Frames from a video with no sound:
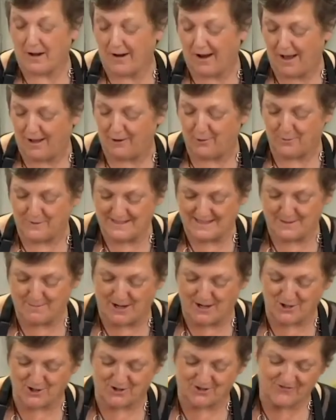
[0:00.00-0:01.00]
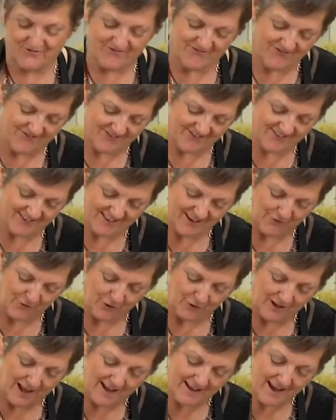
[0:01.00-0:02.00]
our Halloween special. If
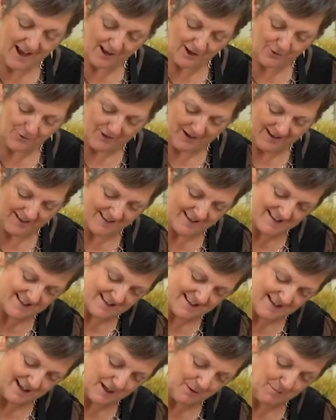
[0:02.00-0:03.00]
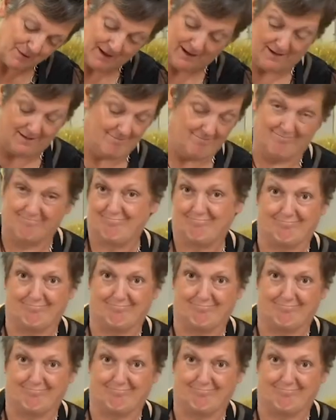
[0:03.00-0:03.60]
you like Halloween, this is gonna be